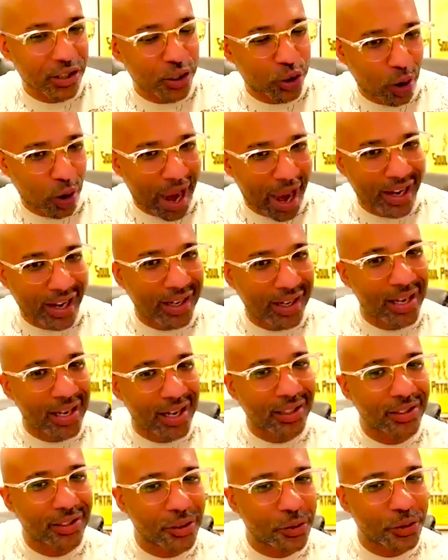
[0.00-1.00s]
drag it out a
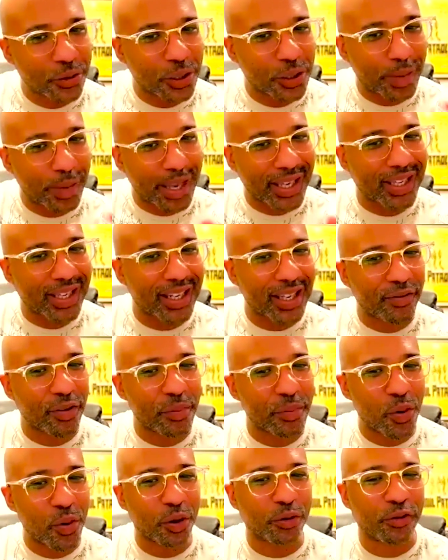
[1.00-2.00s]
little to make it even
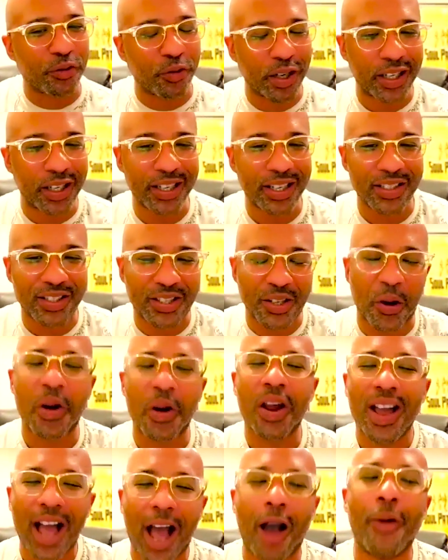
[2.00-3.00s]
more funnier. So
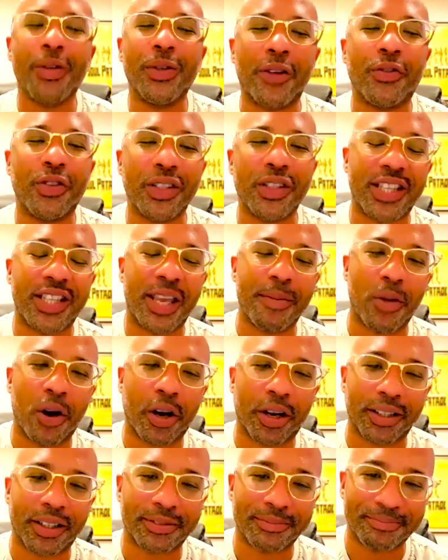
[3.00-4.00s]
I would definitely say
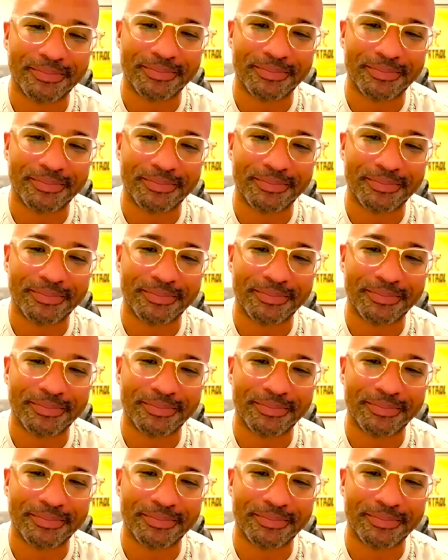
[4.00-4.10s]
Martin.